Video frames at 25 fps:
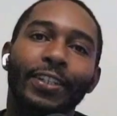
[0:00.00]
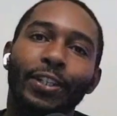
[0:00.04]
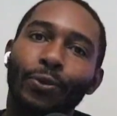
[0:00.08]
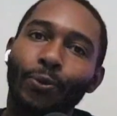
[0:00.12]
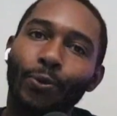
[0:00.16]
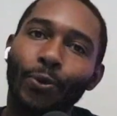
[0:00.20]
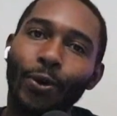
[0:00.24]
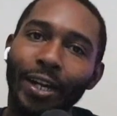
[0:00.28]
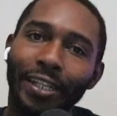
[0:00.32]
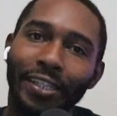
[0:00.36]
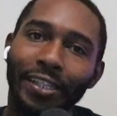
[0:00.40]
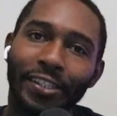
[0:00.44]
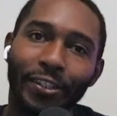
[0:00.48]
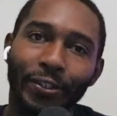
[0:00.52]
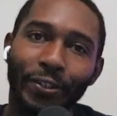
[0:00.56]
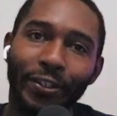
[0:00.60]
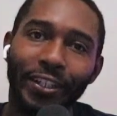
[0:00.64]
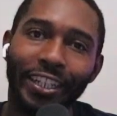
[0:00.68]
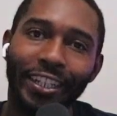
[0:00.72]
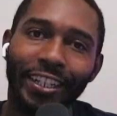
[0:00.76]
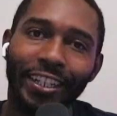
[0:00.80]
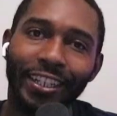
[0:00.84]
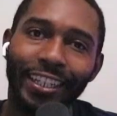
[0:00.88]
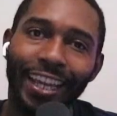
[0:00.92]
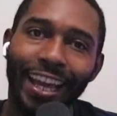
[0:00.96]
What's going
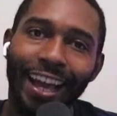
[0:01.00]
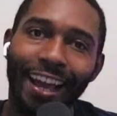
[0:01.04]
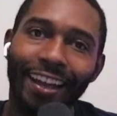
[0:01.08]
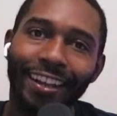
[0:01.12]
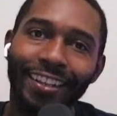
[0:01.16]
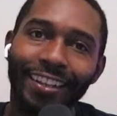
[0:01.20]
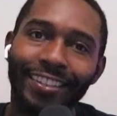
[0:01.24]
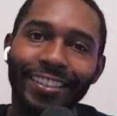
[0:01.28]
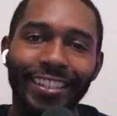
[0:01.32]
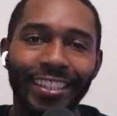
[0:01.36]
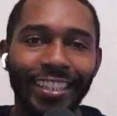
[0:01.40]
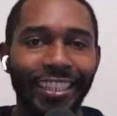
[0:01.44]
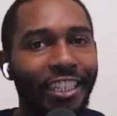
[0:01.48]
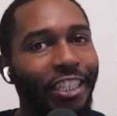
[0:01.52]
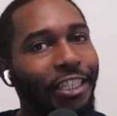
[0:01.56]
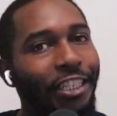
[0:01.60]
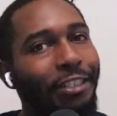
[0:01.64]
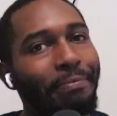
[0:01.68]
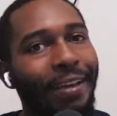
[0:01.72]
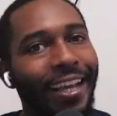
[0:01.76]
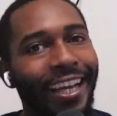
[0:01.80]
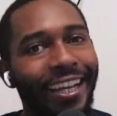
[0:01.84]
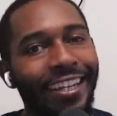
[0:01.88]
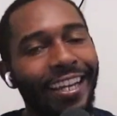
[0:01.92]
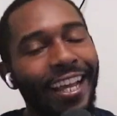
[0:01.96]
on, guys? It's your
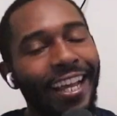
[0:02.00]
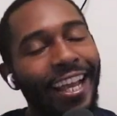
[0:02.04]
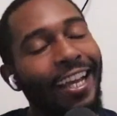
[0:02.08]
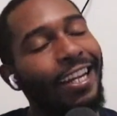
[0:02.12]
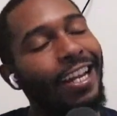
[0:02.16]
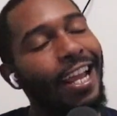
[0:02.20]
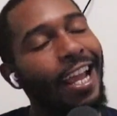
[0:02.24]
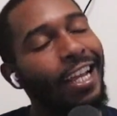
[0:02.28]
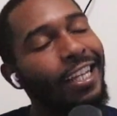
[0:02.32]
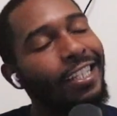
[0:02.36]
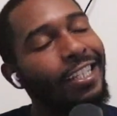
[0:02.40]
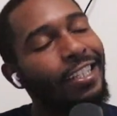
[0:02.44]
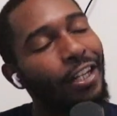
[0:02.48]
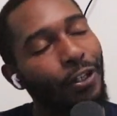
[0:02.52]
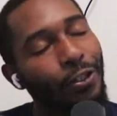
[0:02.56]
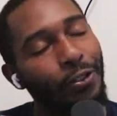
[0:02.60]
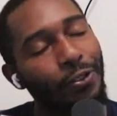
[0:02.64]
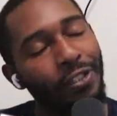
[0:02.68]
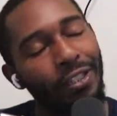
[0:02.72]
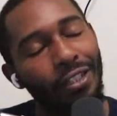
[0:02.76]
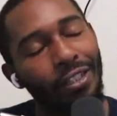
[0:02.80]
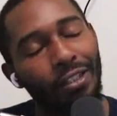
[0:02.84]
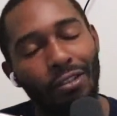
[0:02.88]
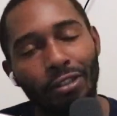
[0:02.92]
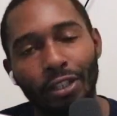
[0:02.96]
man, Ed Hayes, the
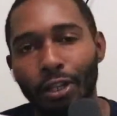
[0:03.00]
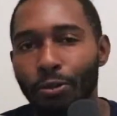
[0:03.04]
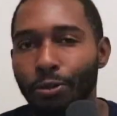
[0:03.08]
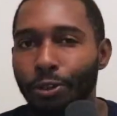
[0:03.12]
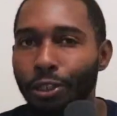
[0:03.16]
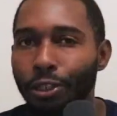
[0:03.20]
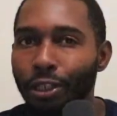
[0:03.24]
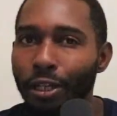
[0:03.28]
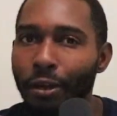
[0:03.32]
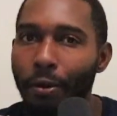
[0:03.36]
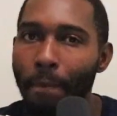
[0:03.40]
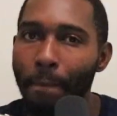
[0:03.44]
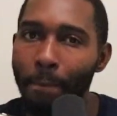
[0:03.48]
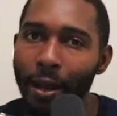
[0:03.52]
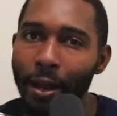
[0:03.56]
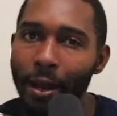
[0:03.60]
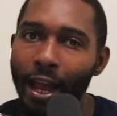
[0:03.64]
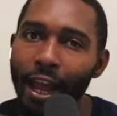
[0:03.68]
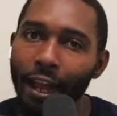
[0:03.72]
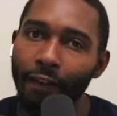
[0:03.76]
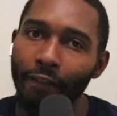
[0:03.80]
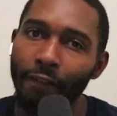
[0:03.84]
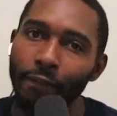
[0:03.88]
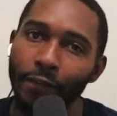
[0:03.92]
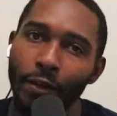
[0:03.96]
Wholesale Coach here,
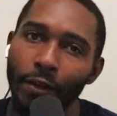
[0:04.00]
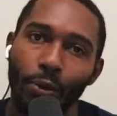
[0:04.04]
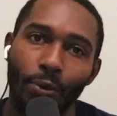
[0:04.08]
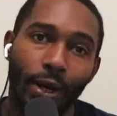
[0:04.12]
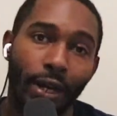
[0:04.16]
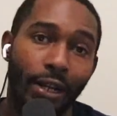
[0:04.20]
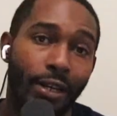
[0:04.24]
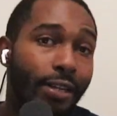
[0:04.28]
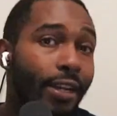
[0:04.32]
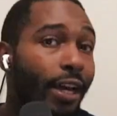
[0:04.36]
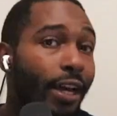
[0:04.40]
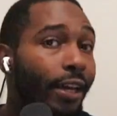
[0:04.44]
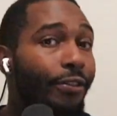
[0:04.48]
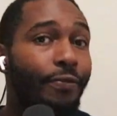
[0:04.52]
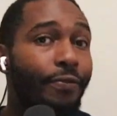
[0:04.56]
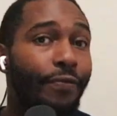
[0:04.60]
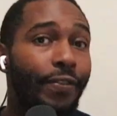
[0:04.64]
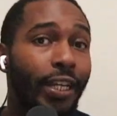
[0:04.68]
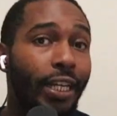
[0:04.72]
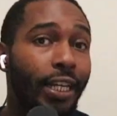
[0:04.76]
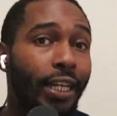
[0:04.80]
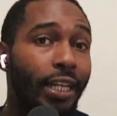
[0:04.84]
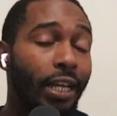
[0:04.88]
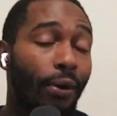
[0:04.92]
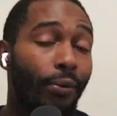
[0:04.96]
back for another
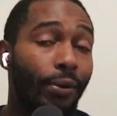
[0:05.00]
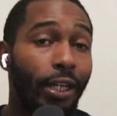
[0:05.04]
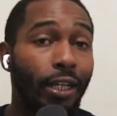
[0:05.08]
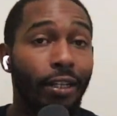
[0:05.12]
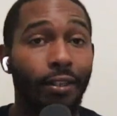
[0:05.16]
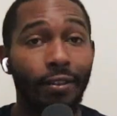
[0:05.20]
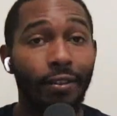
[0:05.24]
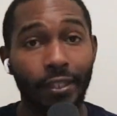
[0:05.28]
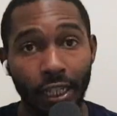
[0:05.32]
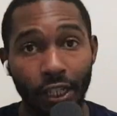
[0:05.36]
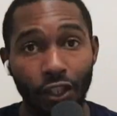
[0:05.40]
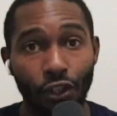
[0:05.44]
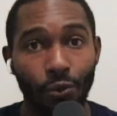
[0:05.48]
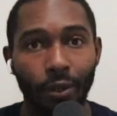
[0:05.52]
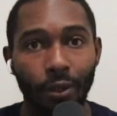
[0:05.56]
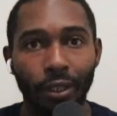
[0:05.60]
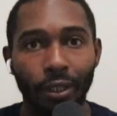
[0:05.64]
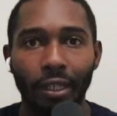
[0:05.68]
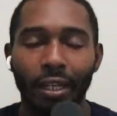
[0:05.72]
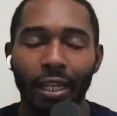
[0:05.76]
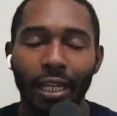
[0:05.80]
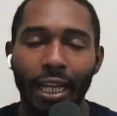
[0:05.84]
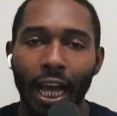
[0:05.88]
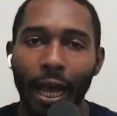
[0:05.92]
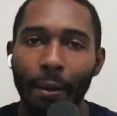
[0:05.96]
video. And in this one,
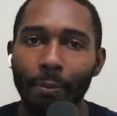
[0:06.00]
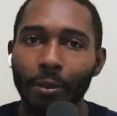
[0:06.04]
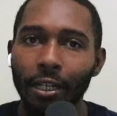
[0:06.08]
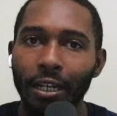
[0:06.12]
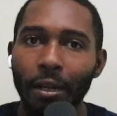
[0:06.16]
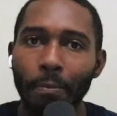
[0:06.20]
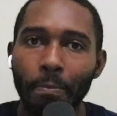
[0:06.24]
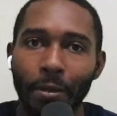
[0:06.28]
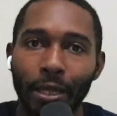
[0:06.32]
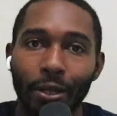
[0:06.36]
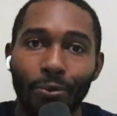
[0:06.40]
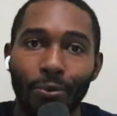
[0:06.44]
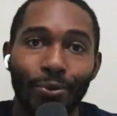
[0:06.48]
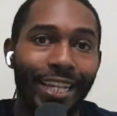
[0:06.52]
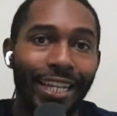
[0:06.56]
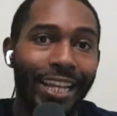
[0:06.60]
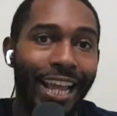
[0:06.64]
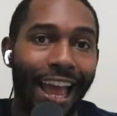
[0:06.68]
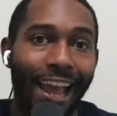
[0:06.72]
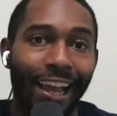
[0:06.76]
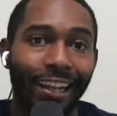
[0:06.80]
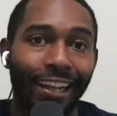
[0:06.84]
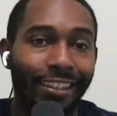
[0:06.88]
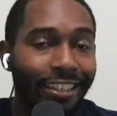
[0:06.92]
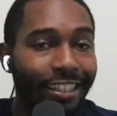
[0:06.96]
I'm going to be
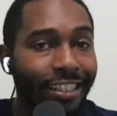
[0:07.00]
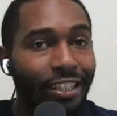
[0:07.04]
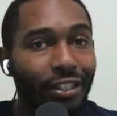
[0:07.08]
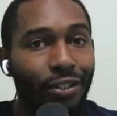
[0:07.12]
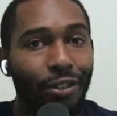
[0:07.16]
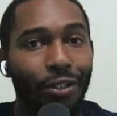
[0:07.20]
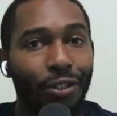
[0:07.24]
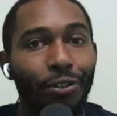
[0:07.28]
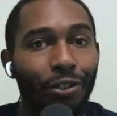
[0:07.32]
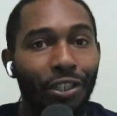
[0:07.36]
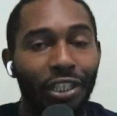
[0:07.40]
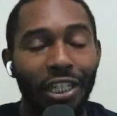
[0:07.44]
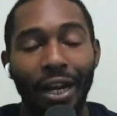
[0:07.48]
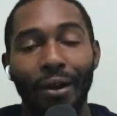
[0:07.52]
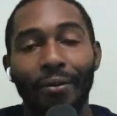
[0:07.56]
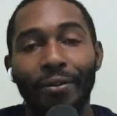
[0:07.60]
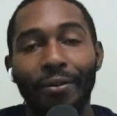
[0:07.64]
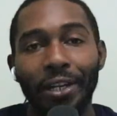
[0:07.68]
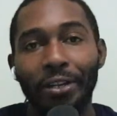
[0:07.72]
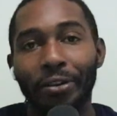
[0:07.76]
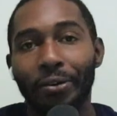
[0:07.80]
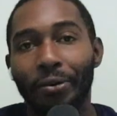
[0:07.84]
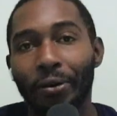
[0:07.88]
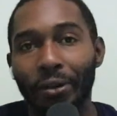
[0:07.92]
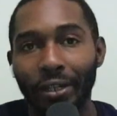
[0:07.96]
reacting to Jerry
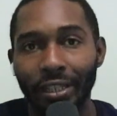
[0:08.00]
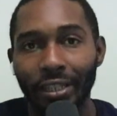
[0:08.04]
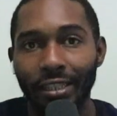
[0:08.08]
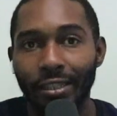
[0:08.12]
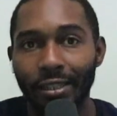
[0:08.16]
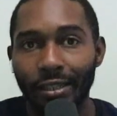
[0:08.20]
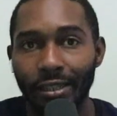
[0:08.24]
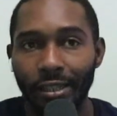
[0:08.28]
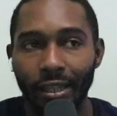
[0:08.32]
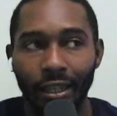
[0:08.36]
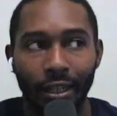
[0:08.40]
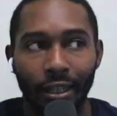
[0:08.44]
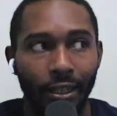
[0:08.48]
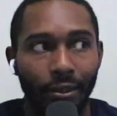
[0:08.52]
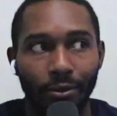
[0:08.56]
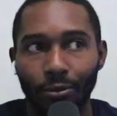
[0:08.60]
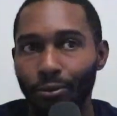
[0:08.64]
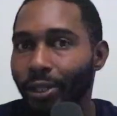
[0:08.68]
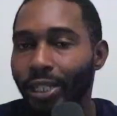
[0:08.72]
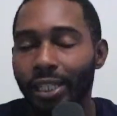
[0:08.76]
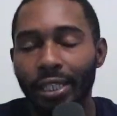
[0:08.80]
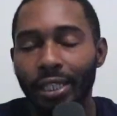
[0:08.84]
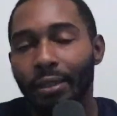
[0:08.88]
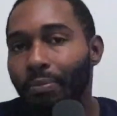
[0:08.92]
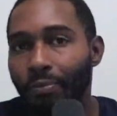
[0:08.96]
Norton's
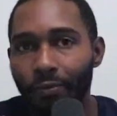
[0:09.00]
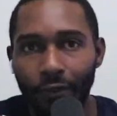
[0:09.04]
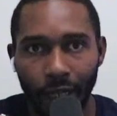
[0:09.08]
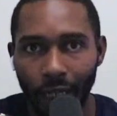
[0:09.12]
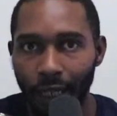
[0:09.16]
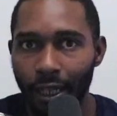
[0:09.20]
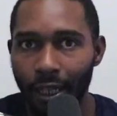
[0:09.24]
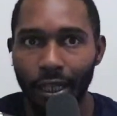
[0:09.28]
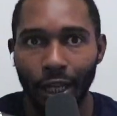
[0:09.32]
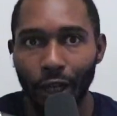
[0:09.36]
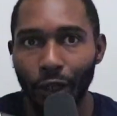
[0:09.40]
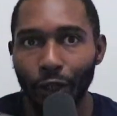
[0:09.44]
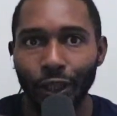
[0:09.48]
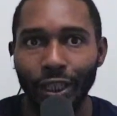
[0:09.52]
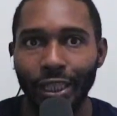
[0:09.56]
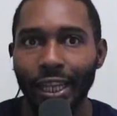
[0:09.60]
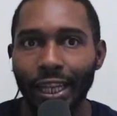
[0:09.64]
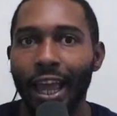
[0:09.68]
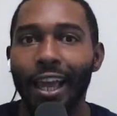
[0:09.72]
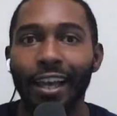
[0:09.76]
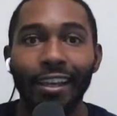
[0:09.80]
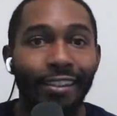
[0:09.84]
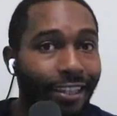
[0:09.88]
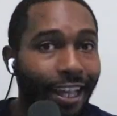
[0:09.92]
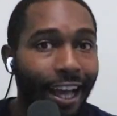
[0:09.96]
recent video
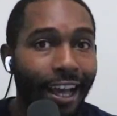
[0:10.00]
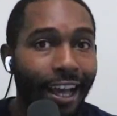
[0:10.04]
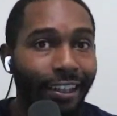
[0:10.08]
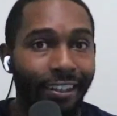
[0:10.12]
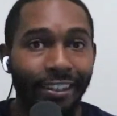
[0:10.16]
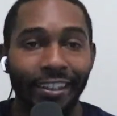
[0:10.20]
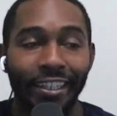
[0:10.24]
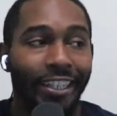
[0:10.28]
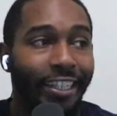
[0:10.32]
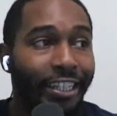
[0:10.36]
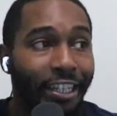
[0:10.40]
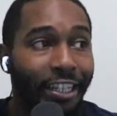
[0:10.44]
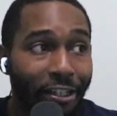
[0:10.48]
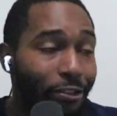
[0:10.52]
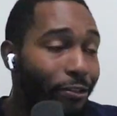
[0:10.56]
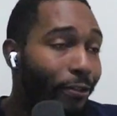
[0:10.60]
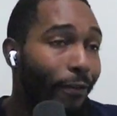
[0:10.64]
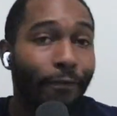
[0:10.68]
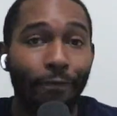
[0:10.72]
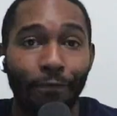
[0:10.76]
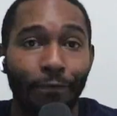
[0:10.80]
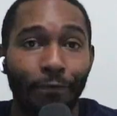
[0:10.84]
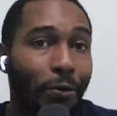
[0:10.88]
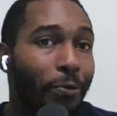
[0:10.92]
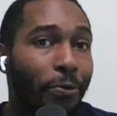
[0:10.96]
saying that here's a
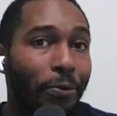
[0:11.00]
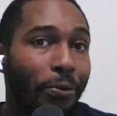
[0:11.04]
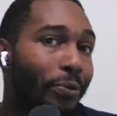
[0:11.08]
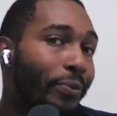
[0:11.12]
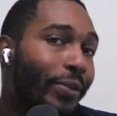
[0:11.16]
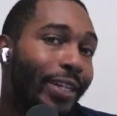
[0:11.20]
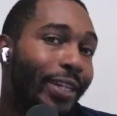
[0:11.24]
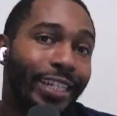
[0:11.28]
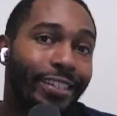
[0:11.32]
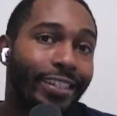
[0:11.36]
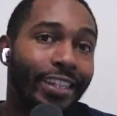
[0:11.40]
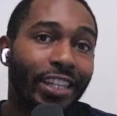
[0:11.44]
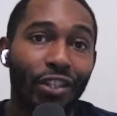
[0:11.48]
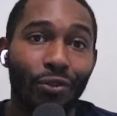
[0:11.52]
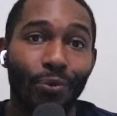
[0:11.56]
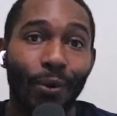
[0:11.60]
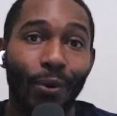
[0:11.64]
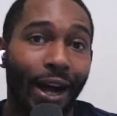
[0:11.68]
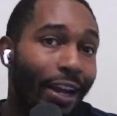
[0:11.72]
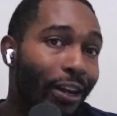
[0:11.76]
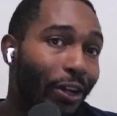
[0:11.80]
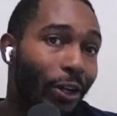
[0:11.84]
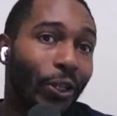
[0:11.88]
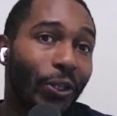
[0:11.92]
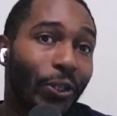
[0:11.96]
4 reasons
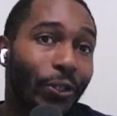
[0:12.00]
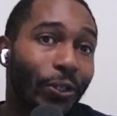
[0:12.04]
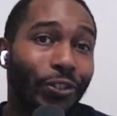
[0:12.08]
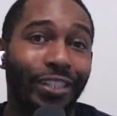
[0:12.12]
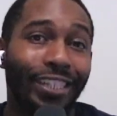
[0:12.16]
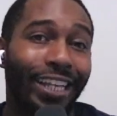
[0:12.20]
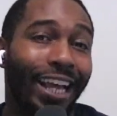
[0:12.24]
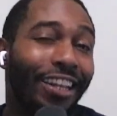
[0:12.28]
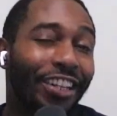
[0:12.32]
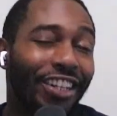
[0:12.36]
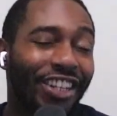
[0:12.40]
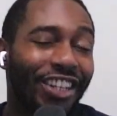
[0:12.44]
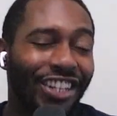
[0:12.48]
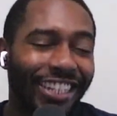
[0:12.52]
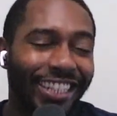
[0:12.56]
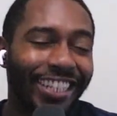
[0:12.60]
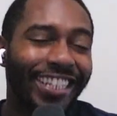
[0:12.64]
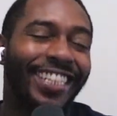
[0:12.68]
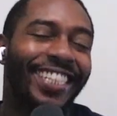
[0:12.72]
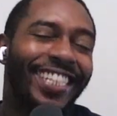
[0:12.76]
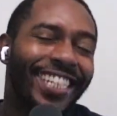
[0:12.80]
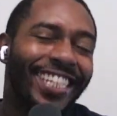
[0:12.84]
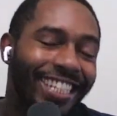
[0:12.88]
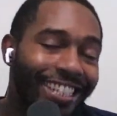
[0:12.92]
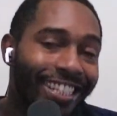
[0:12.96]
why wholesalers need
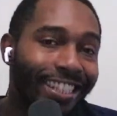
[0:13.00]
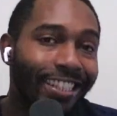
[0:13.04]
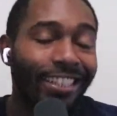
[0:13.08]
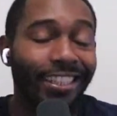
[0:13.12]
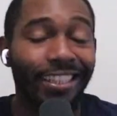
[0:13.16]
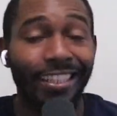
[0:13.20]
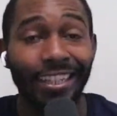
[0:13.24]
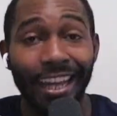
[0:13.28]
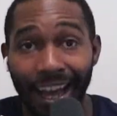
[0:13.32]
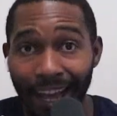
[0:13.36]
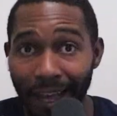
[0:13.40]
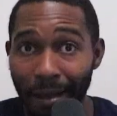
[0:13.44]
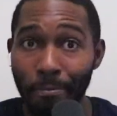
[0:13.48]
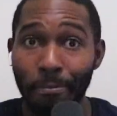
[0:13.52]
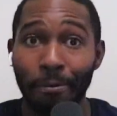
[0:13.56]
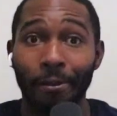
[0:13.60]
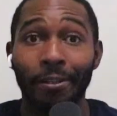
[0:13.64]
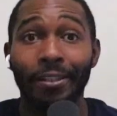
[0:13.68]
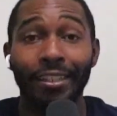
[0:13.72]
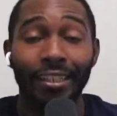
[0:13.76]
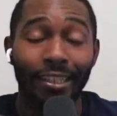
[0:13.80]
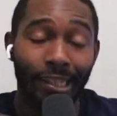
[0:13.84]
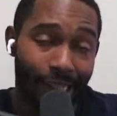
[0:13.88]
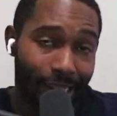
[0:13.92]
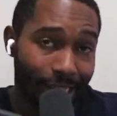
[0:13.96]
to stop
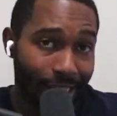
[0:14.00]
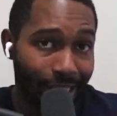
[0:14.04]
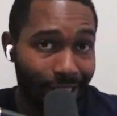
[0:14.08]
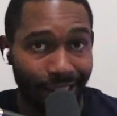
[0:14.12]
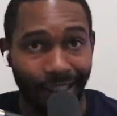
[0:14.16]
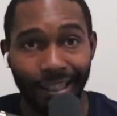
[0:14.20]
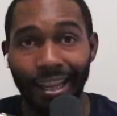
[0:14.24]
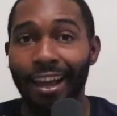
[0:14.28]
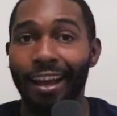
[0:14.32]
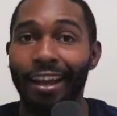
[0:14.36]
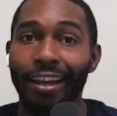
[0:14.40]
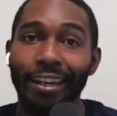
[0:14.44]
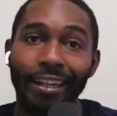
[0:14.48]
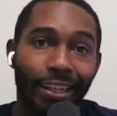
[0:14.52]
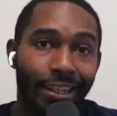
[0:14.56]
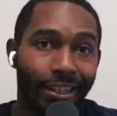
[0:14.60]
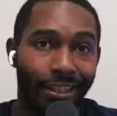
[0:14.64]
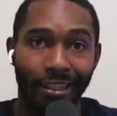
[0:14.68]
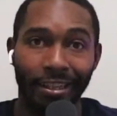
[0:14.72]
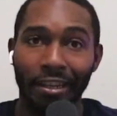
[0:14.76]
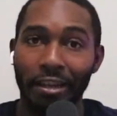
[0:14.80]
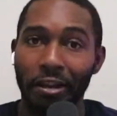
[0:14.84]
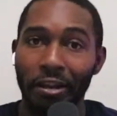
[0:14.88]
assigning